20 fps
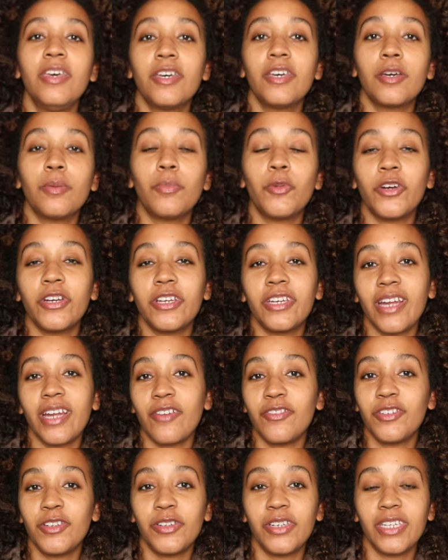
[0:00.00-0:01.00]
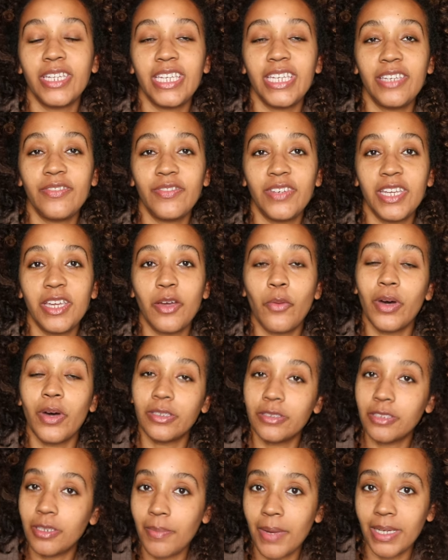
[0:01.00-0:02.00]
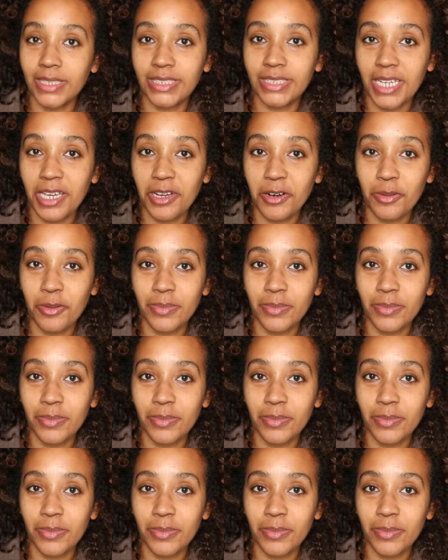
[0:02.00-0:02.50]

Good morning, good afternoon, good evening. Welcome to my channel,